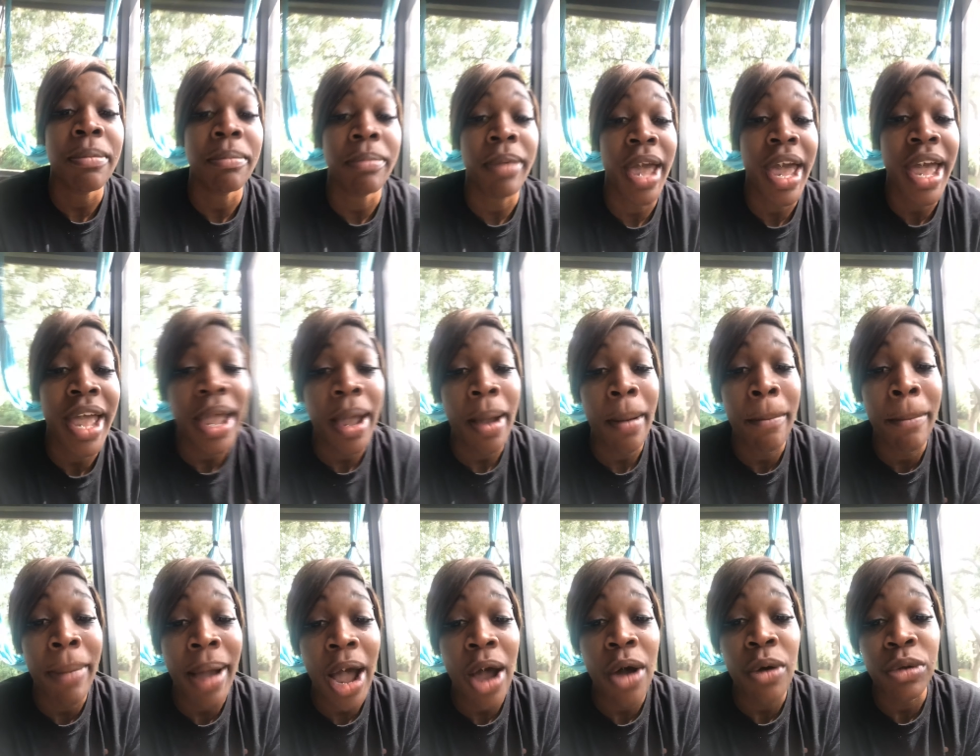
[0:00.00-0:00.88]
bad
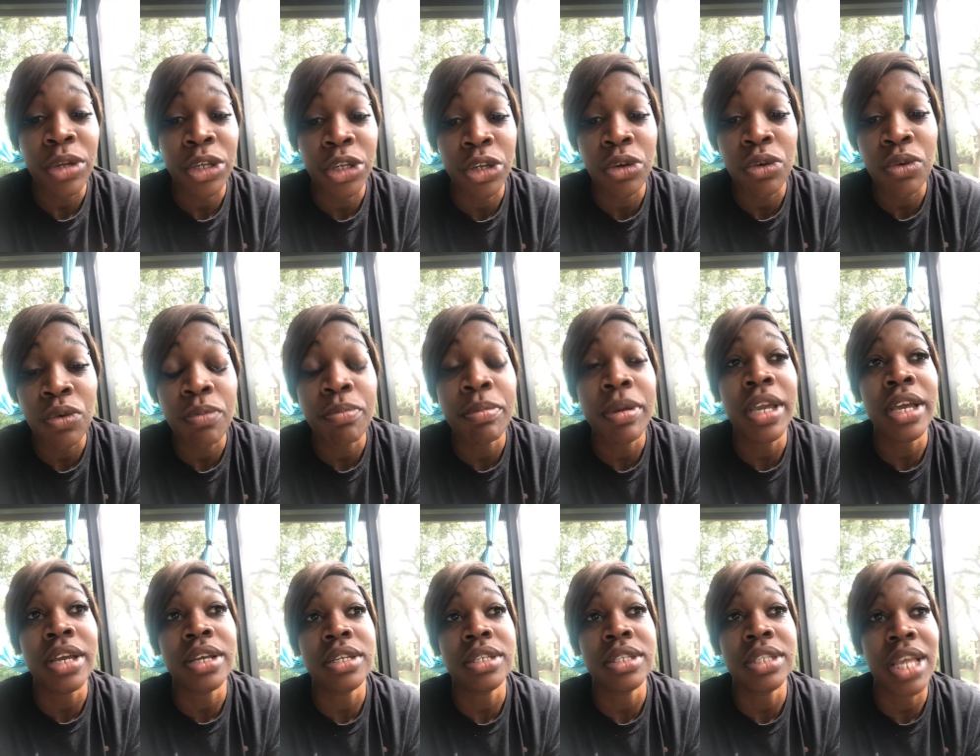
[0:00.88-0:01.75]
about you
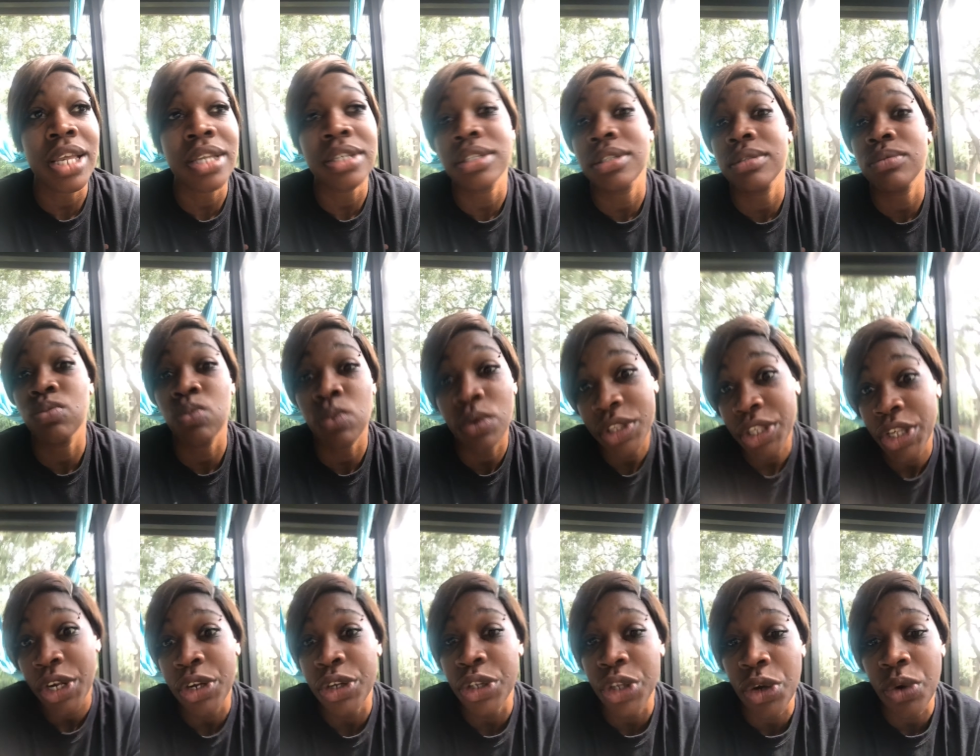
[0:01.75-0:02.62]
because that's what
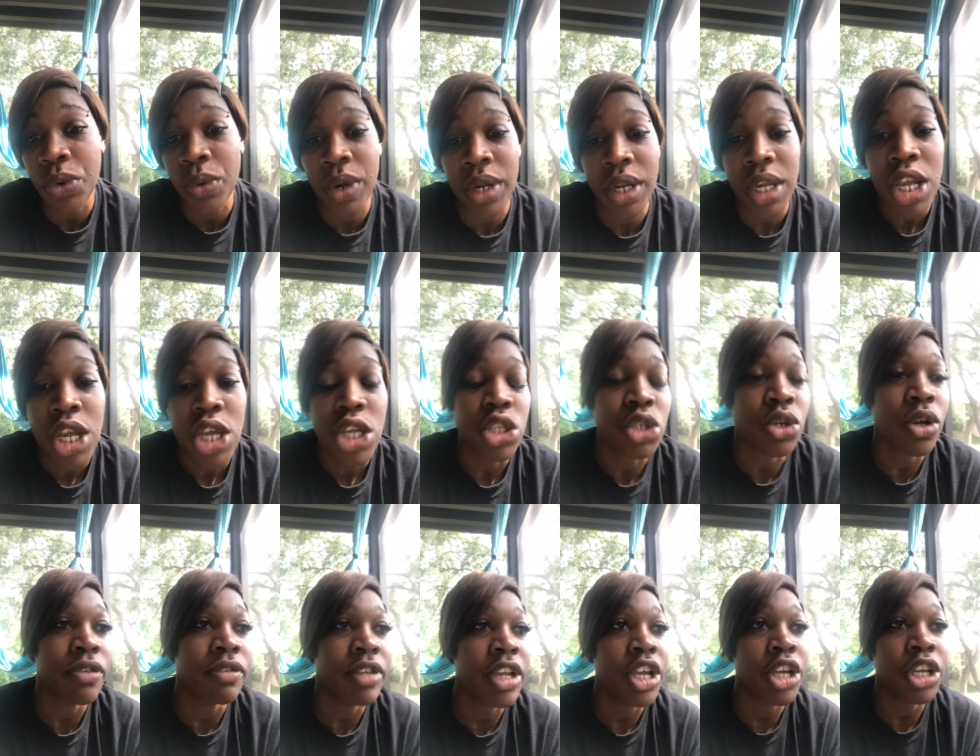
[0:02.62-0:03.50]
they're doing. So
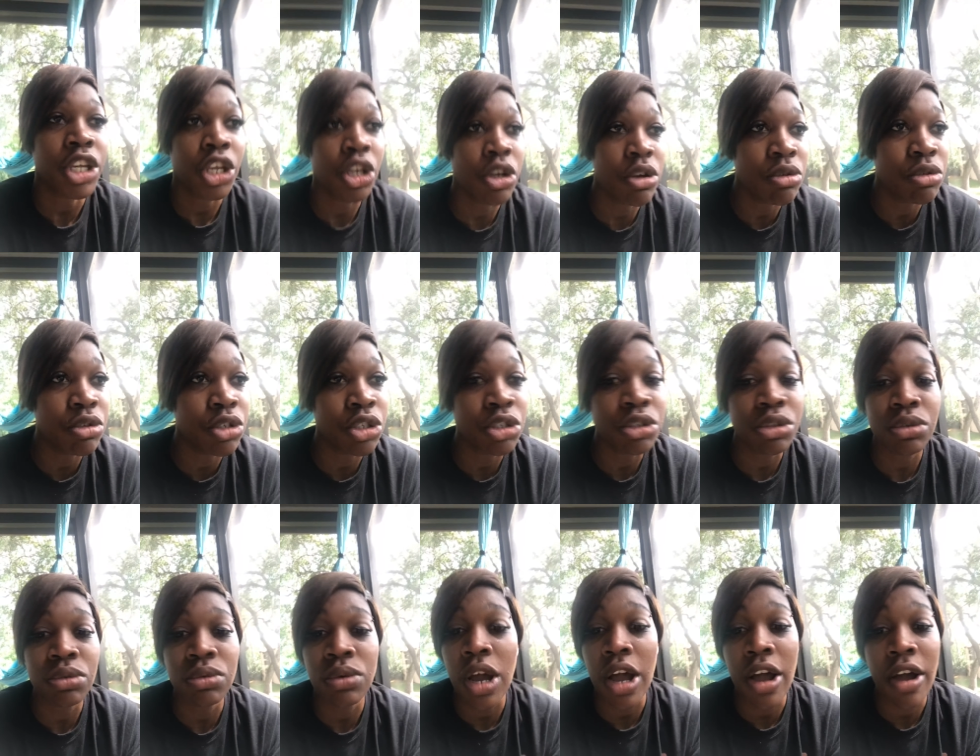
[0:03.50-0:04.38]
if they accuse
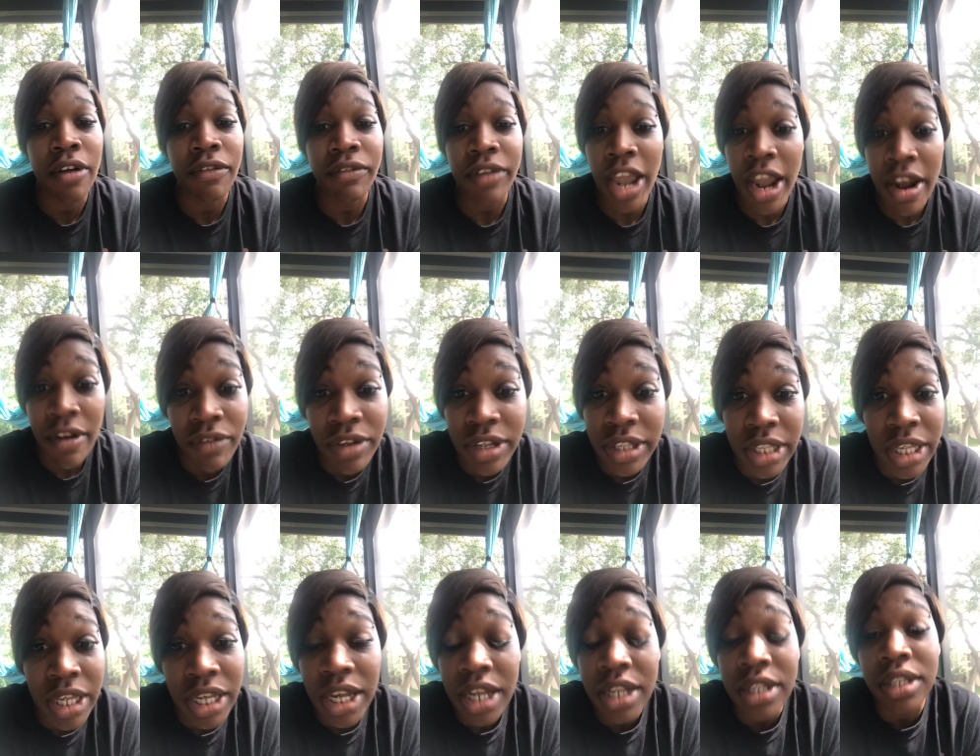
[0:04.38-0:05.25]
you of
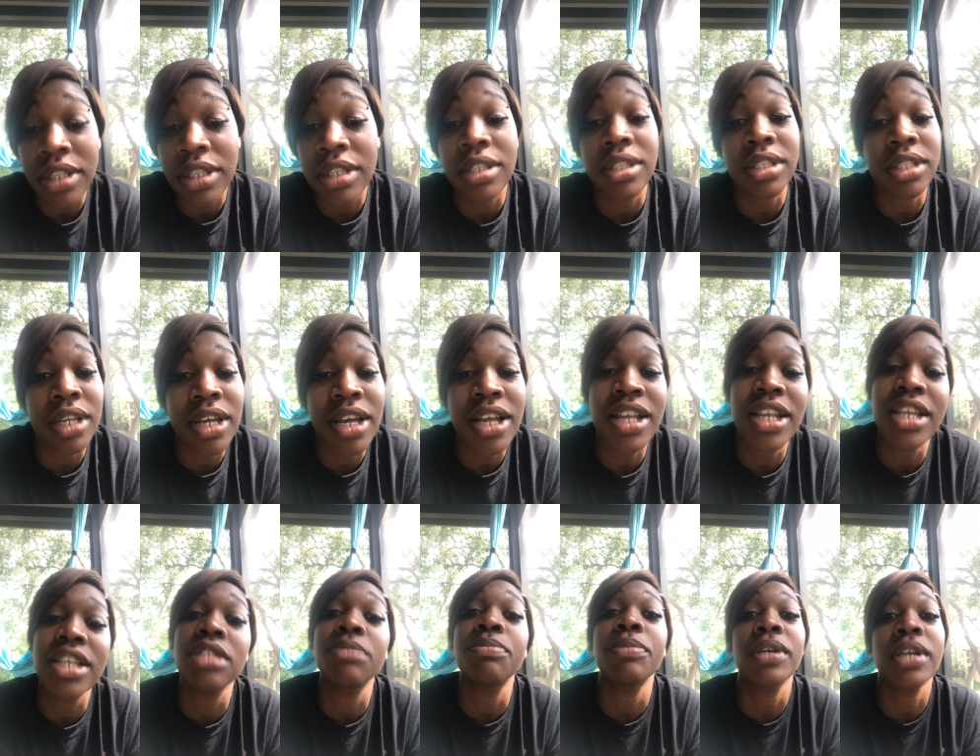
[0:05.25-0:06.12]
everything under the sun,
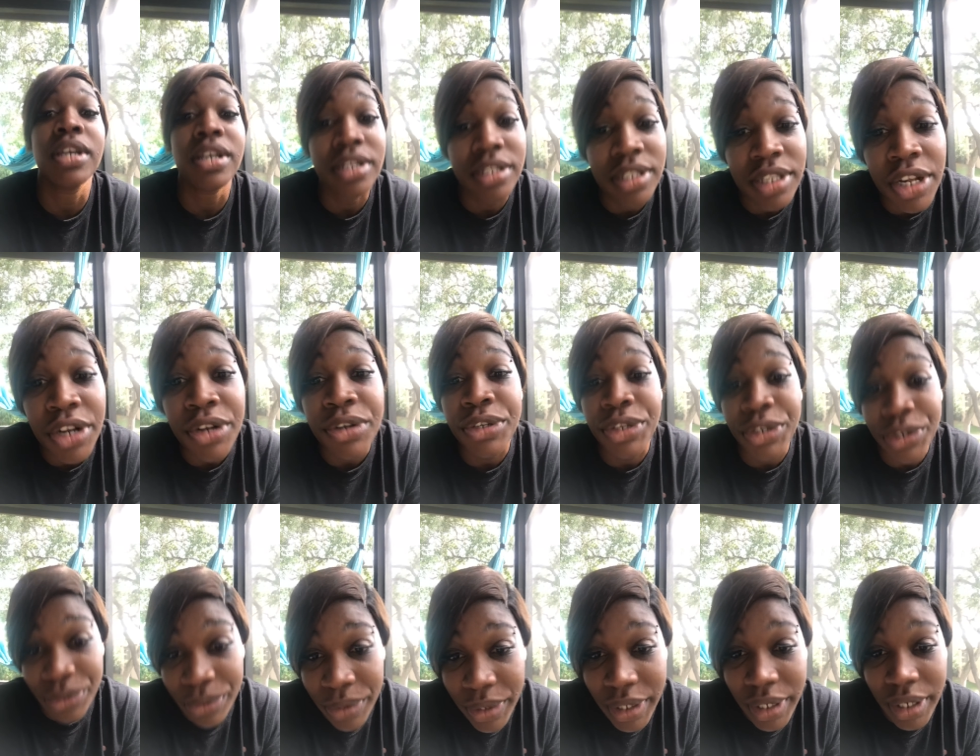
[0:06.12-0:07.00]
it's because they're
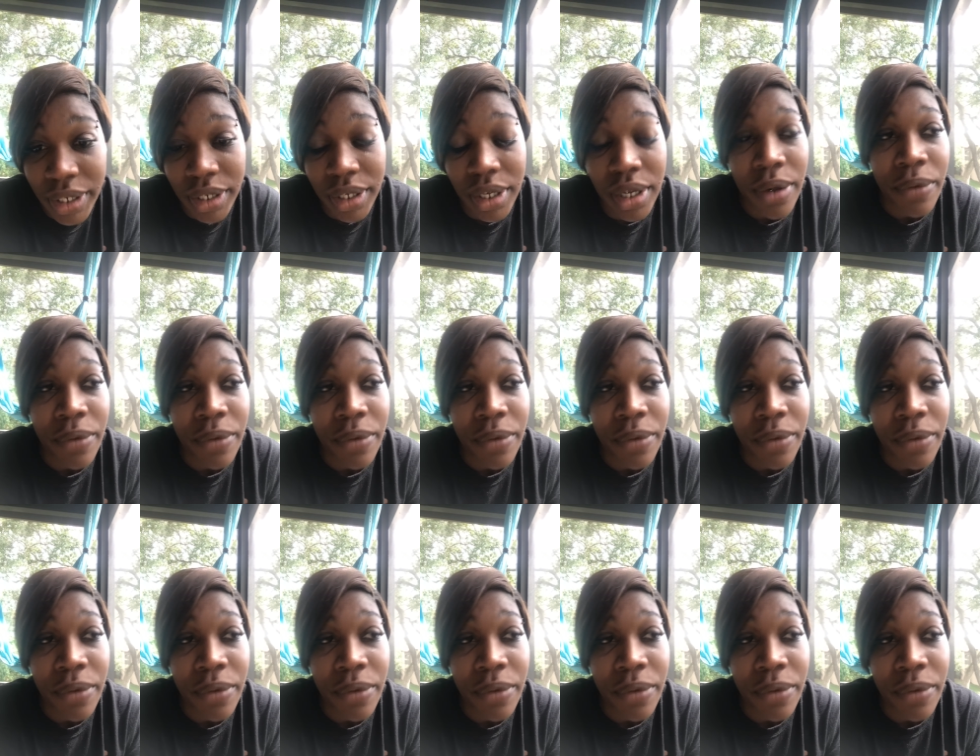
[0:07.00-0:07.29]
doing it.